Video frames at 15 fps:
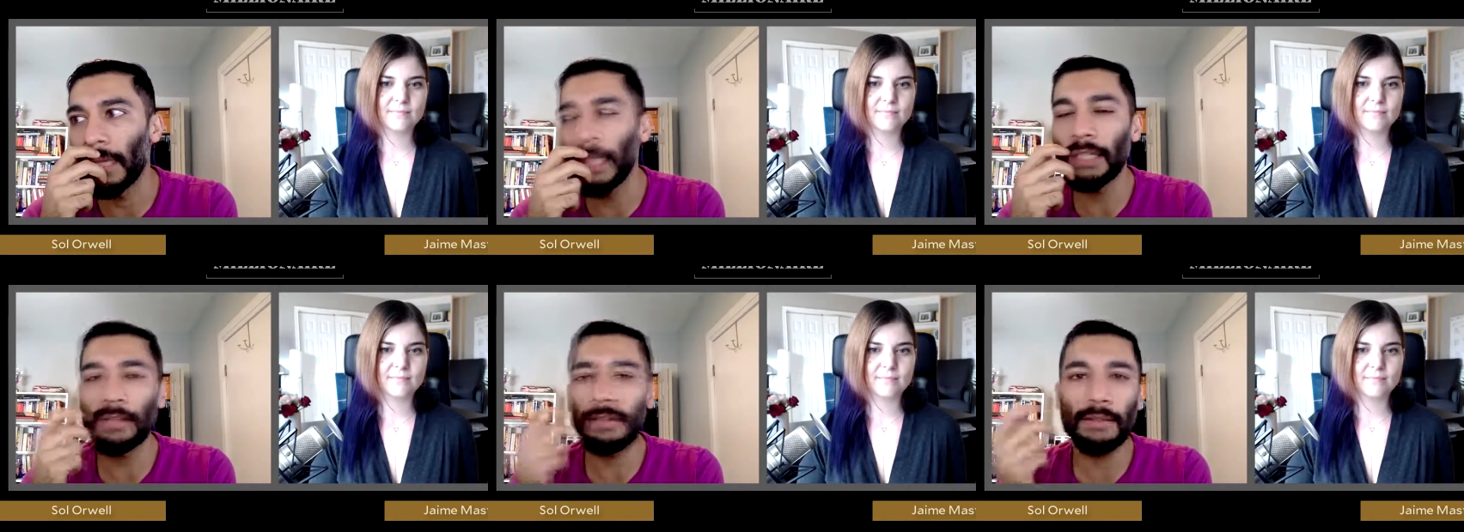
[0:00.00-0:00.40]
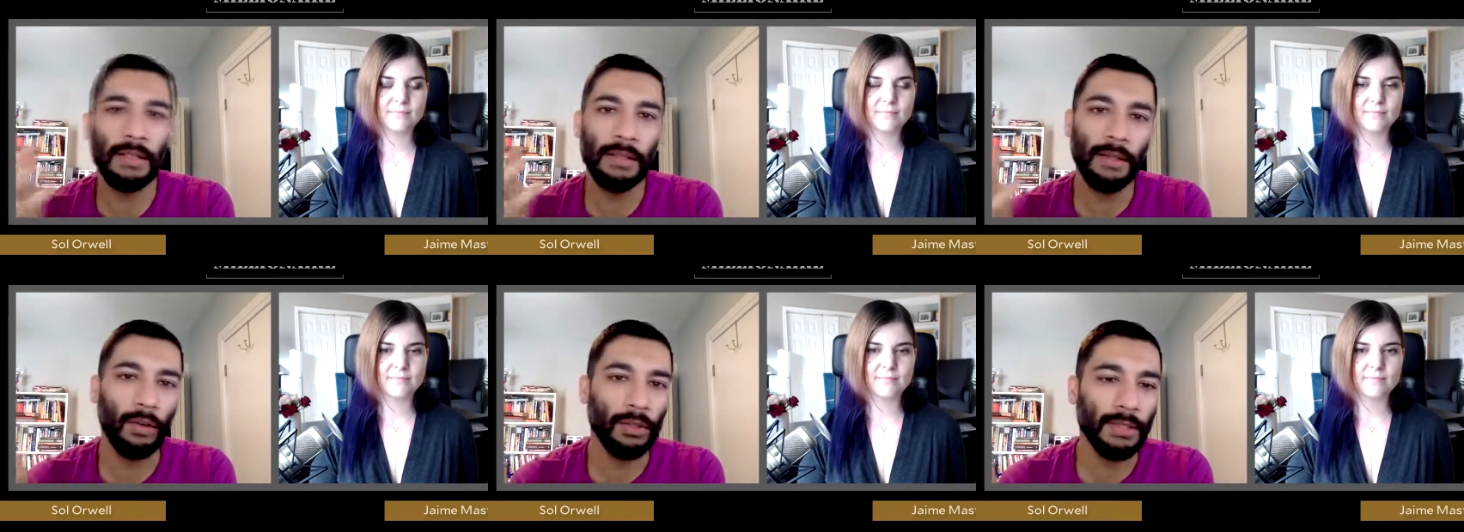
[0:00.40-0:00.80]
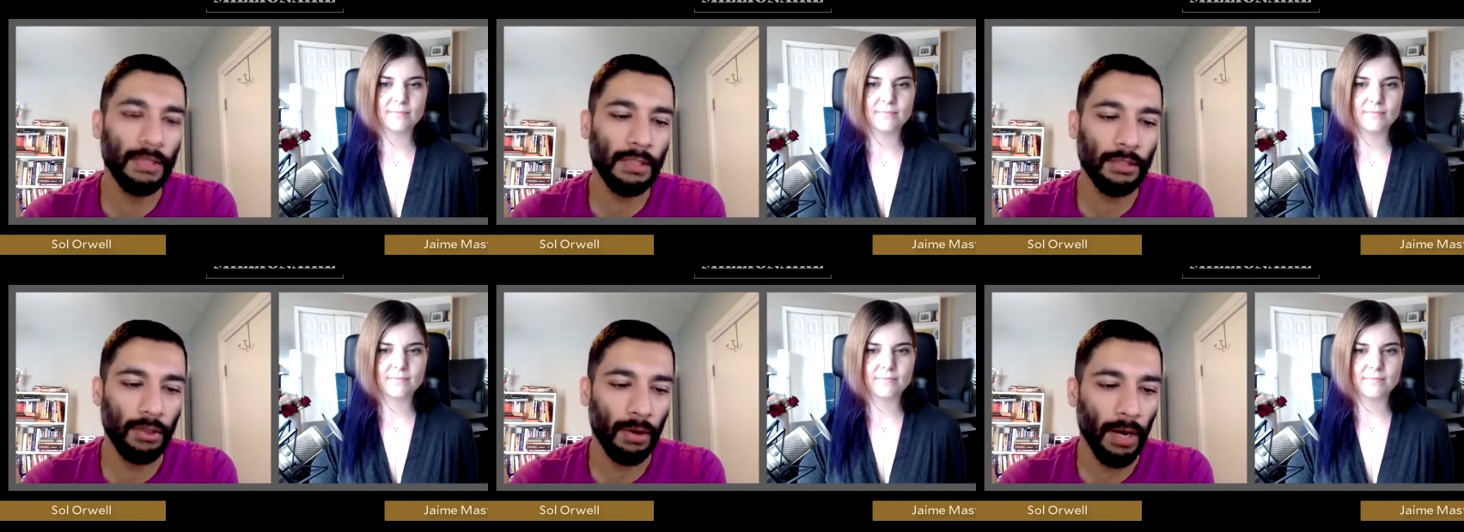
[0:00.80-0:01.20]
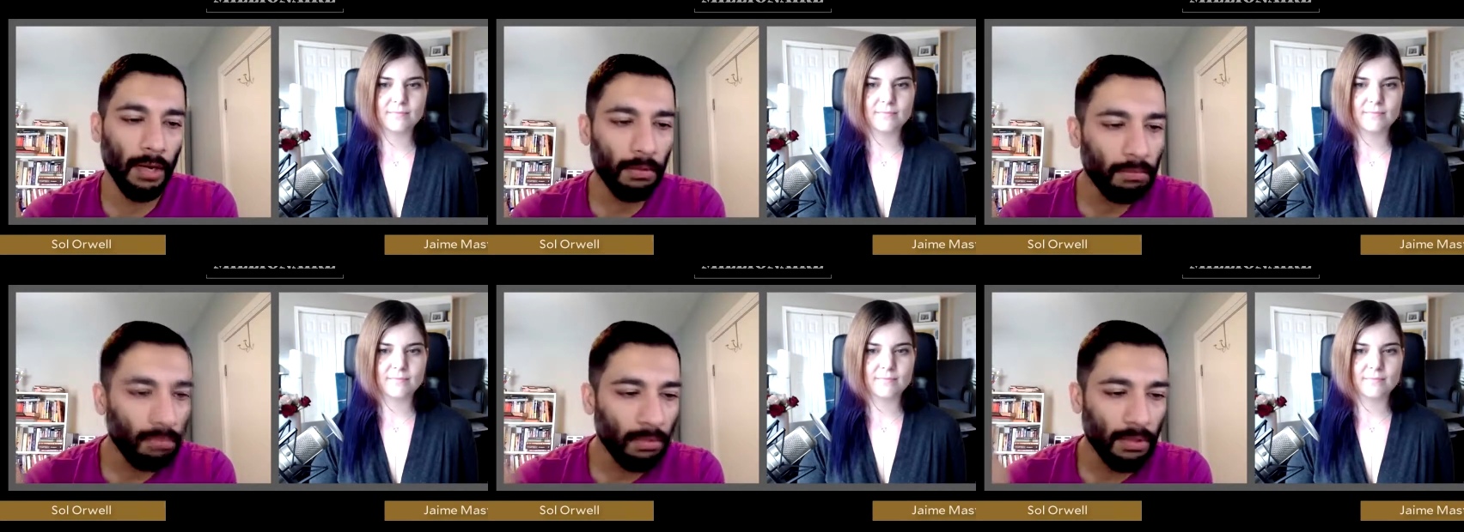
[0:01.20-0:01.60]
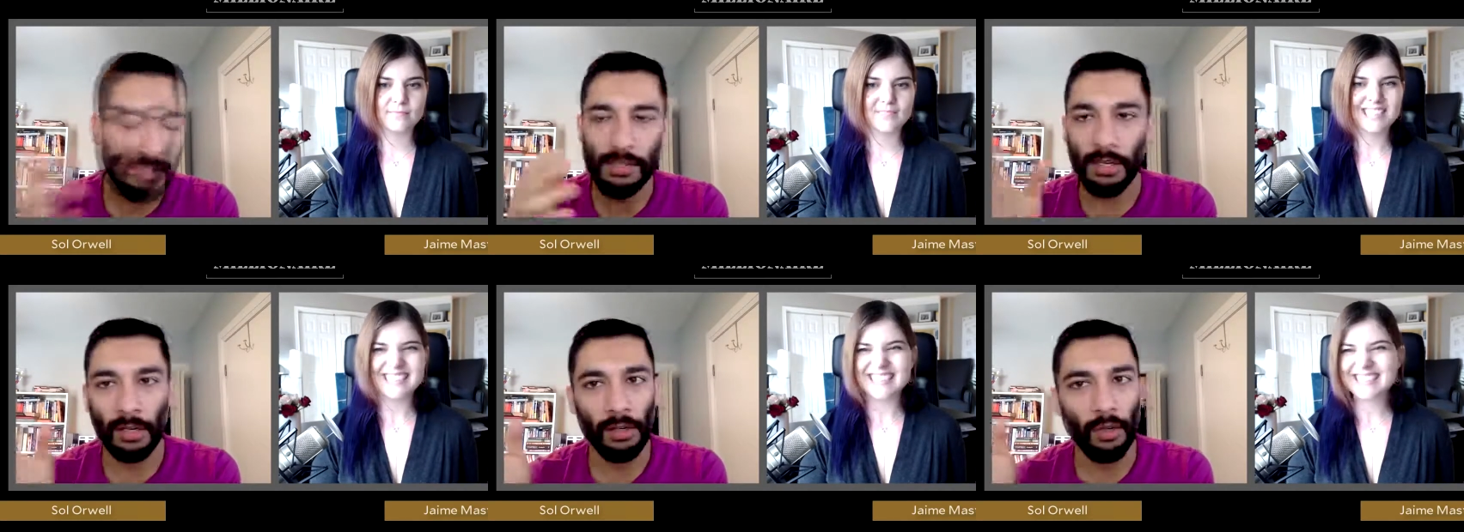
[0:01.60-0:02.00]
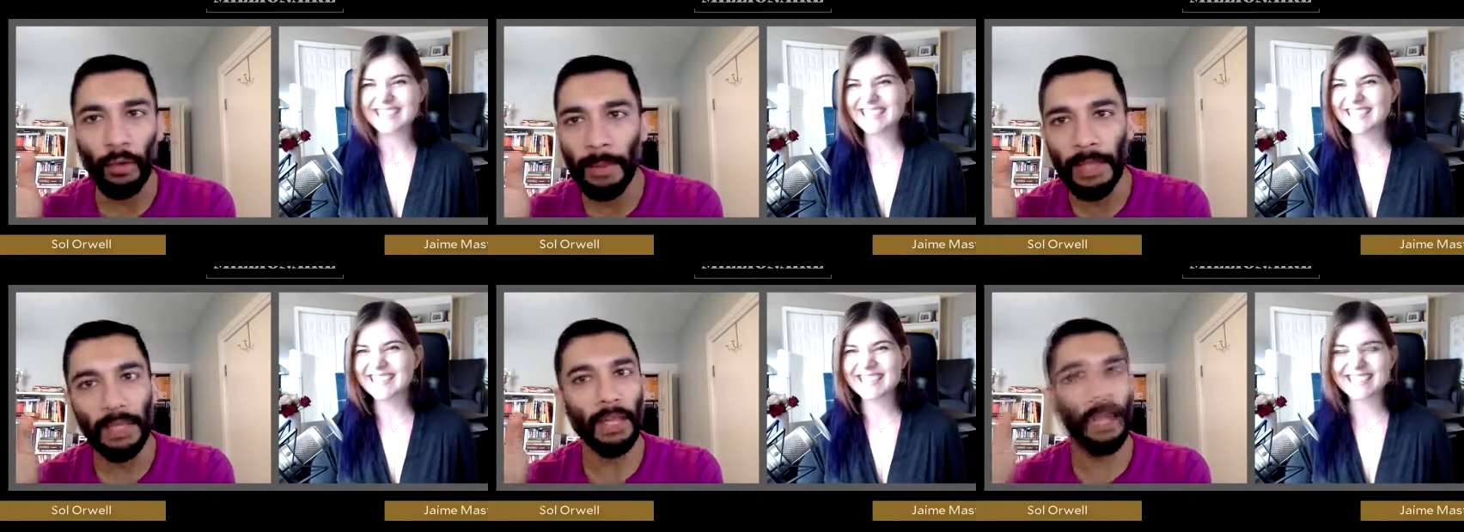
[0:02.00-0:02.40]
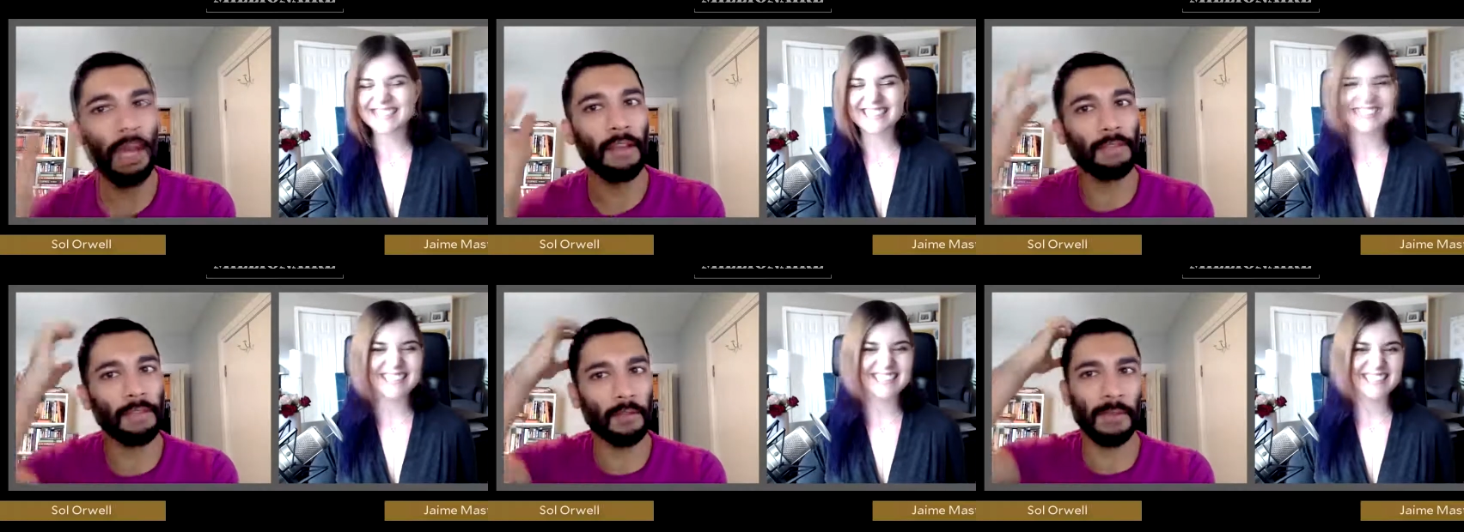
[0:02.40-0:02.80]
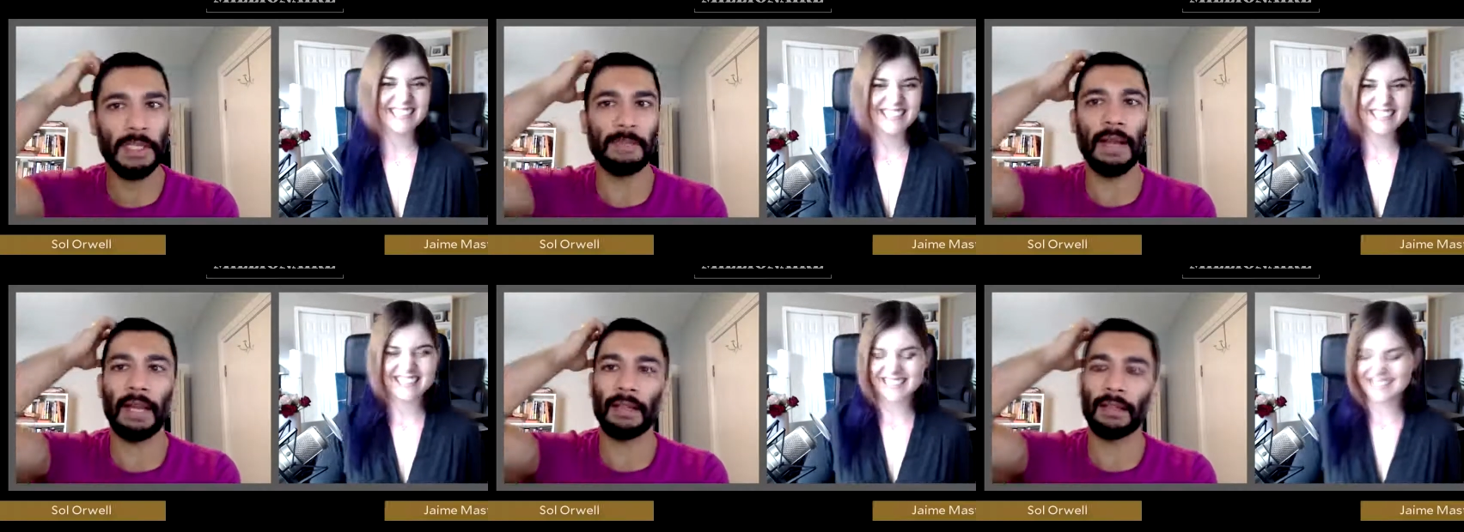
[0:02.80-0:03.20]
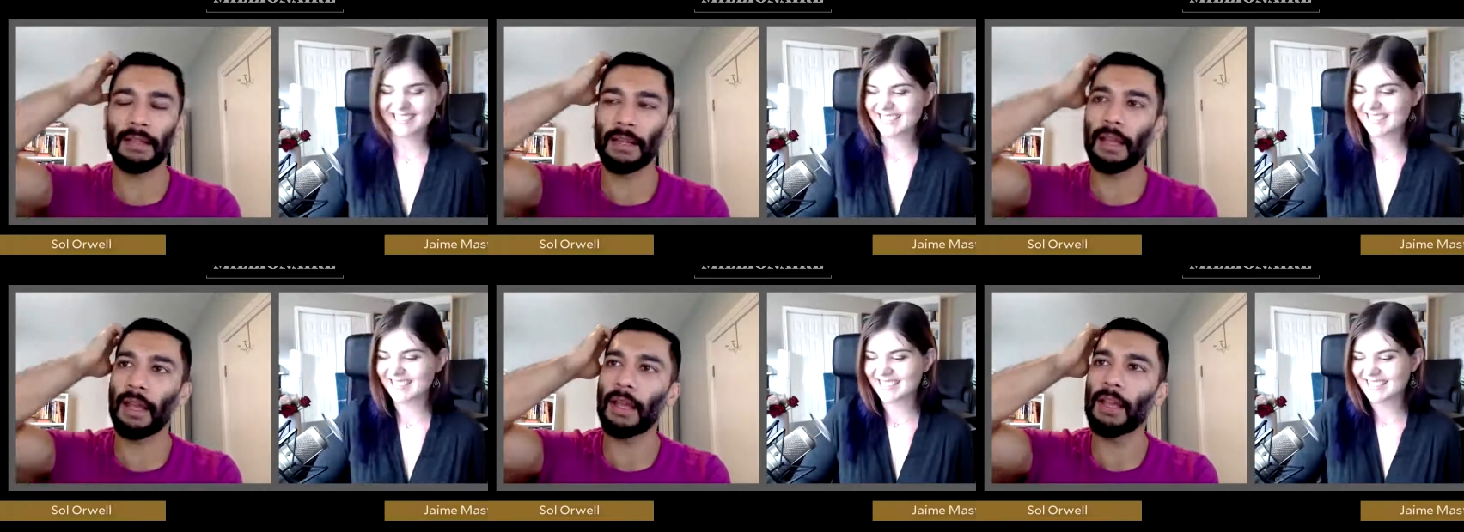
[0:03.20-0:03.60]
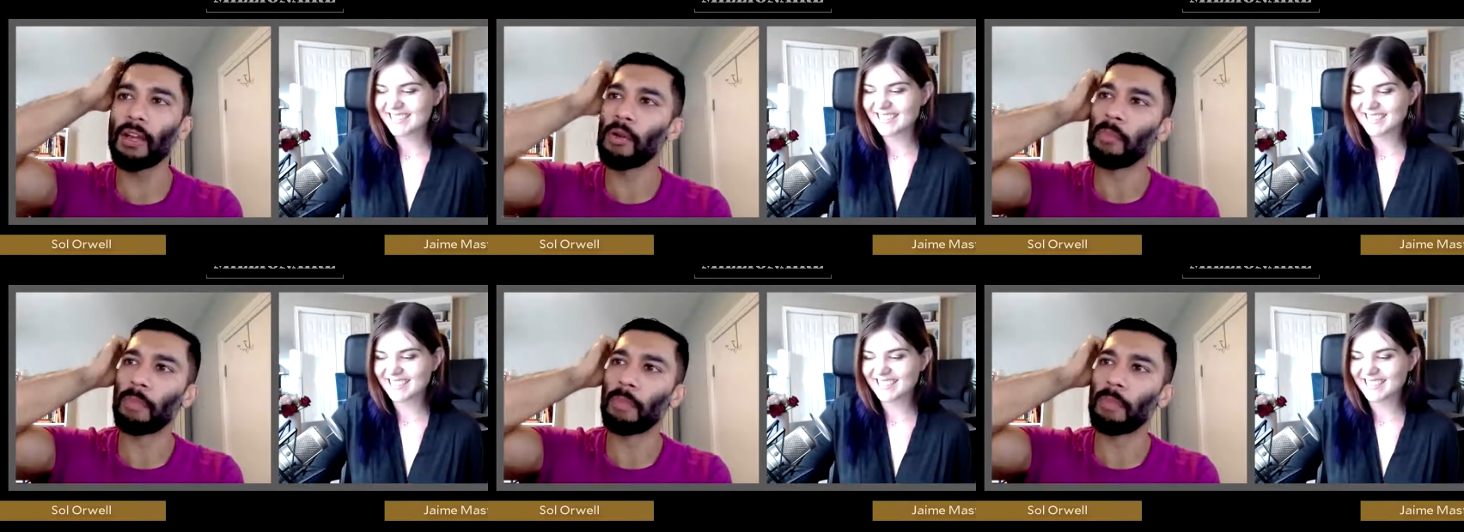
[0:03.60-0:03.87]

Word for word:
Speaker 1: it's you know it sounds great just did a nomad life especially back in the day